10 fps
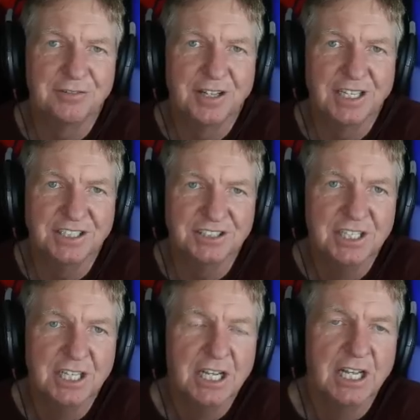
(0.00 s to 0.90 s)
phase.
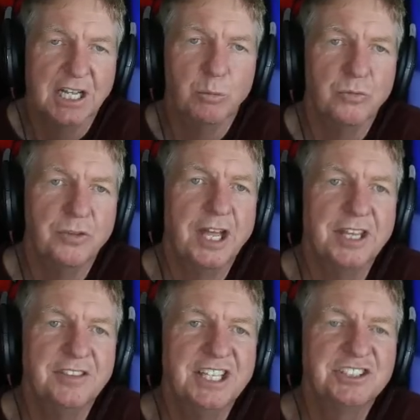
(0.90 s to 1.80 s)
It, they,
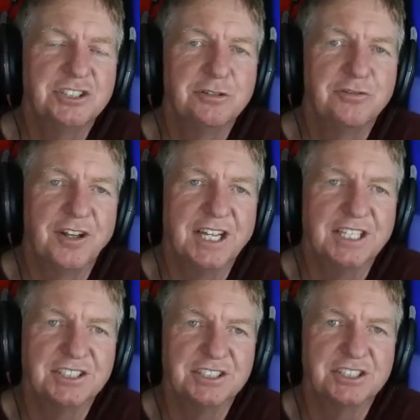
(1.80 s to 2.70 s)
these two
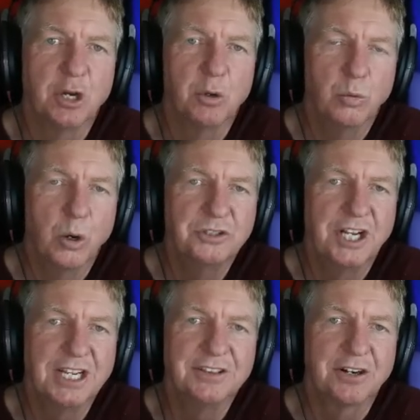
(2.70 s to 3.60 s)
phases
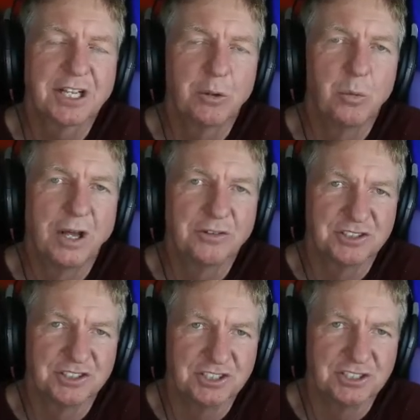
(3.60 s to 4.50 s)
rotate. They're like a weather
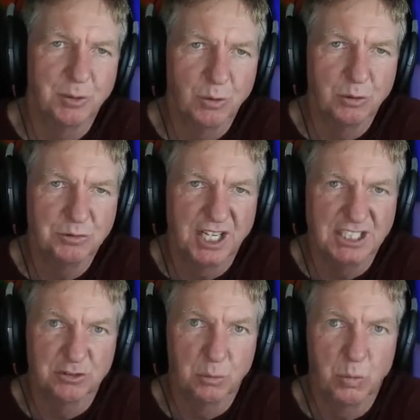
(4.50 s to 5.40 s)
system that
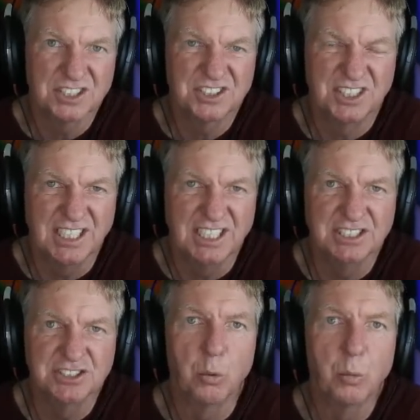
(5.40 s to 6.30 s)
rotates from west to
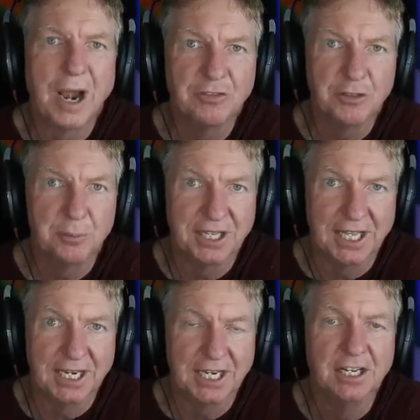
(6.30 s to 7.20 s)
east around the
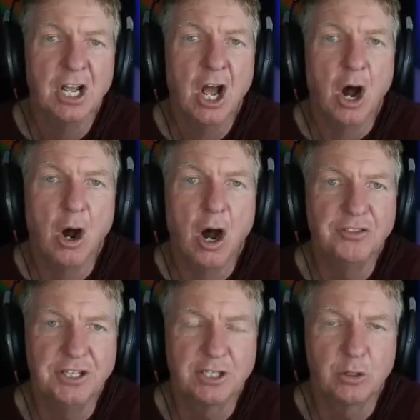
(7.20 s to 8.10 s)
planet on
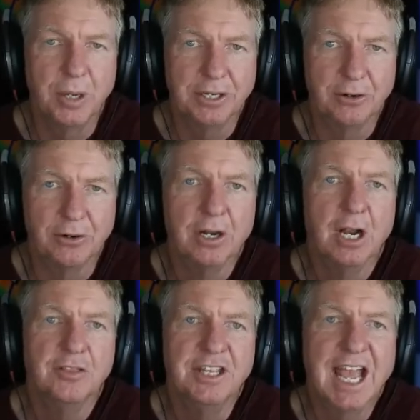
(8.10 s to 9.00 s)
the equator.
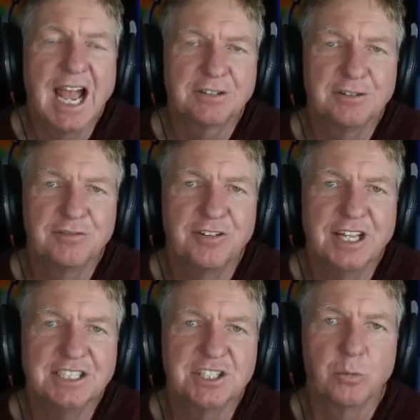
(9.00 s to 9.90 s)
The active
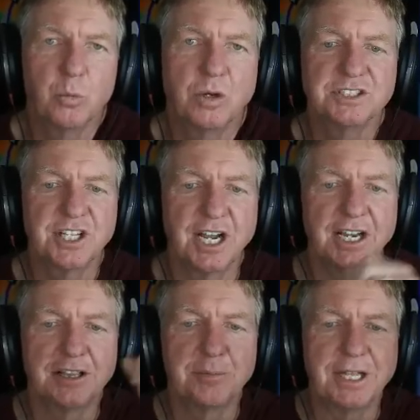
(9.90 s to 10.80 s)
phase on one side
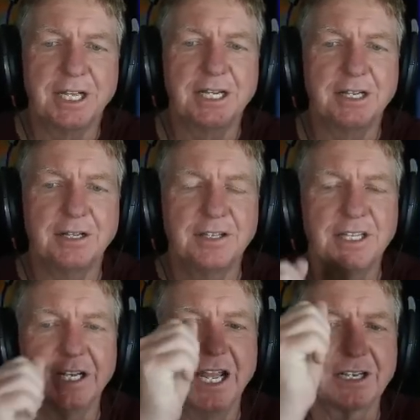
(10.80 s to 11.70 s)
of the planet, the
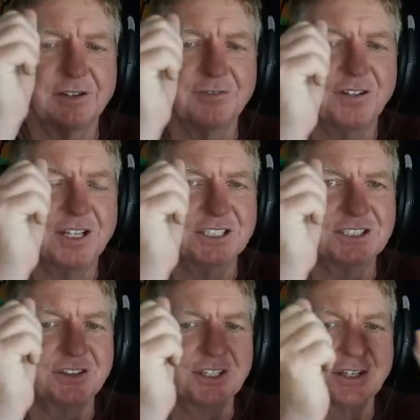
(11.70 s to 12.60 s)
inactive phase
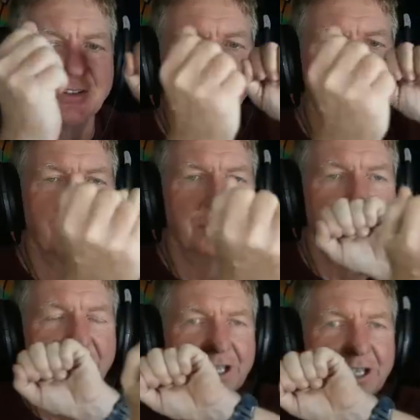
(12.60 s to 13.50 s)
on the other,
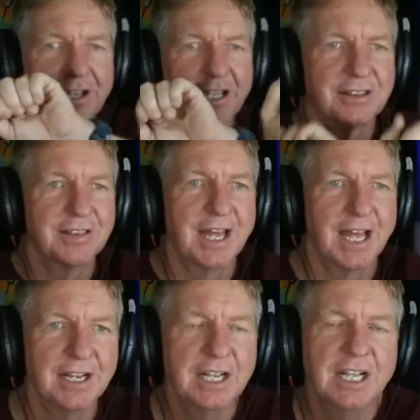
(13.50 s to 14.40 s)
rotating like
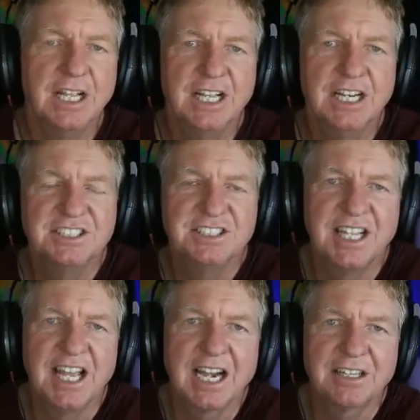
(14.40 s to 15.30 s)
that. It is the
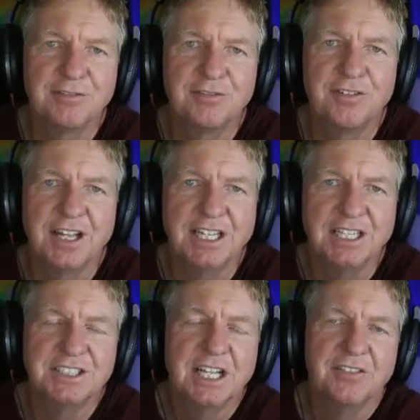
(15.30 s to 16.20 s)
active
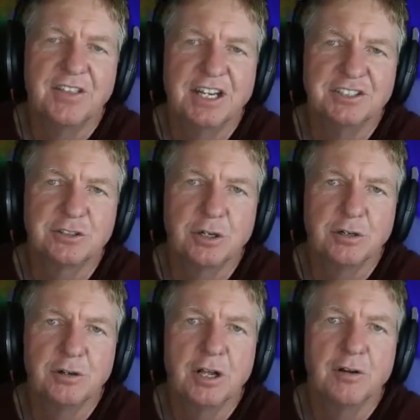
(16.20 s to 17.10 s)
phase that is
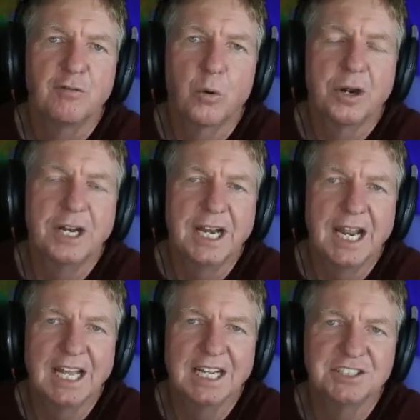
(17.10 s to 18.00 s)
good for
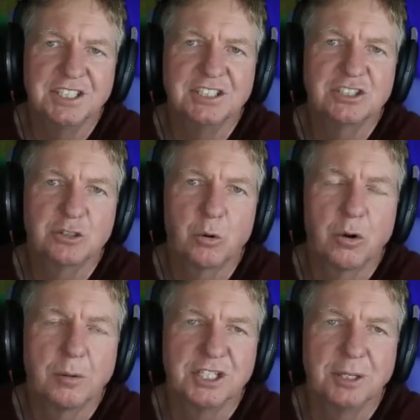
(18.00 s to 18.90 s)
enhancing
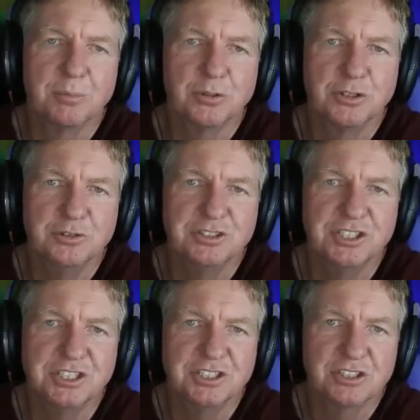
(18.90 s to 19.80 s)
storms and
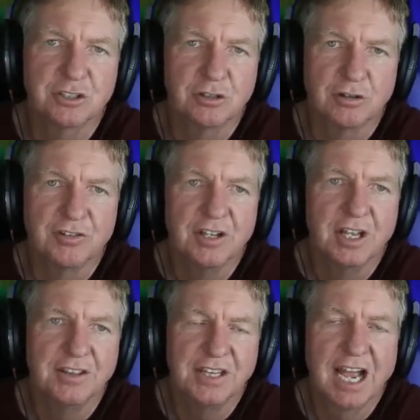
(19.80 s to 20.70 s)
producing surf.
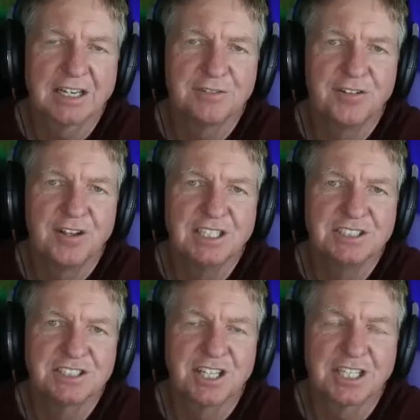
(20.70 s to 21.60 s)
The active phase
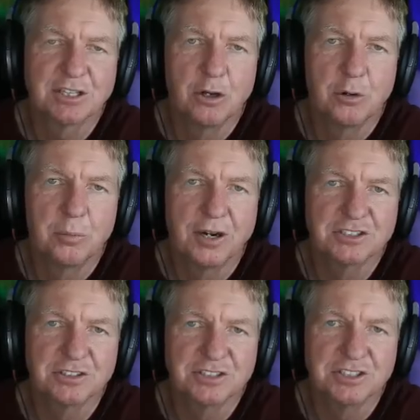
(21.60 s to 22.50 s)
is like a low
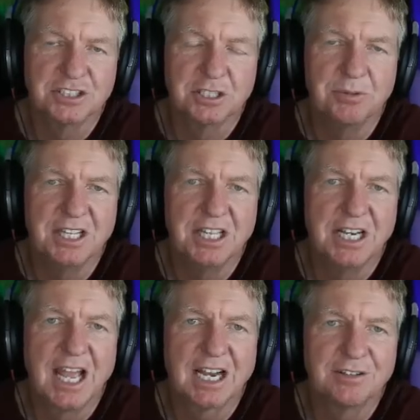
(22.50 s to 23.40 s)
pressure system. The
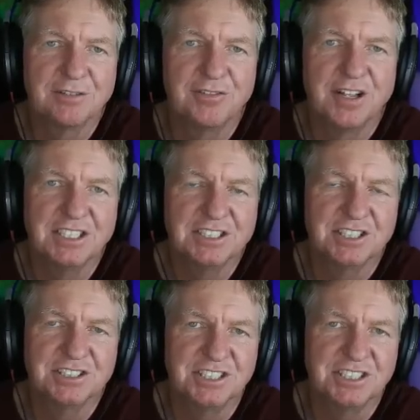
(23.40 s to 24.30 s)
inactive phase
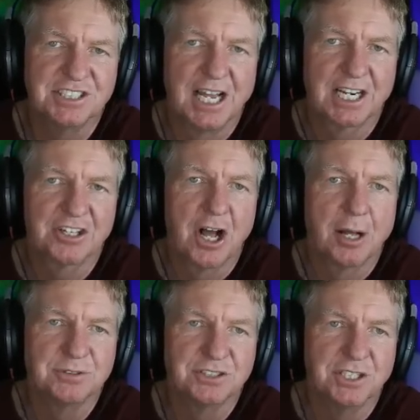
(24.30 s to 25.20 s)
does the exact
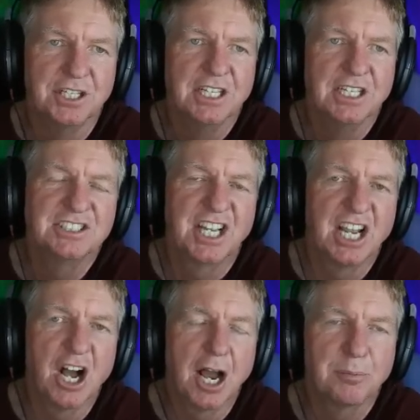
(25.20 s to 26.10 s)
opposite. It's a
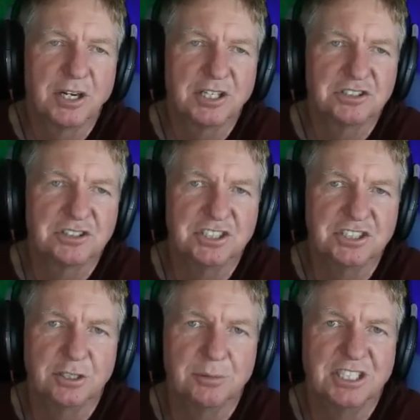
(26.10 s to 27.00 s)
high pressure
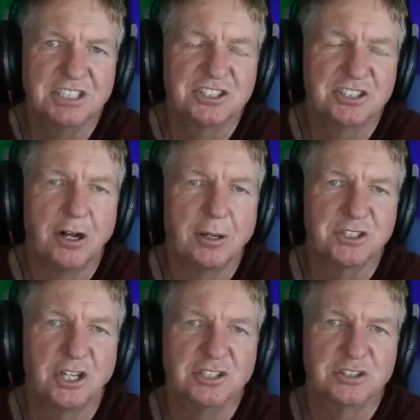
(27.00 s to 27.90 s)
system and it stomps
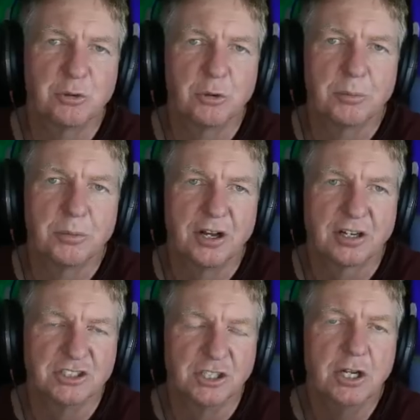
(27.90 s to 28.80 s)
on storm
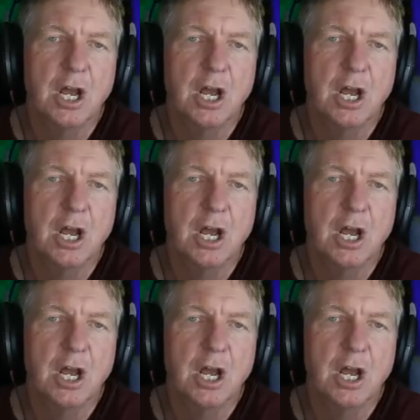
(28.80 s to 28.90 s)
production.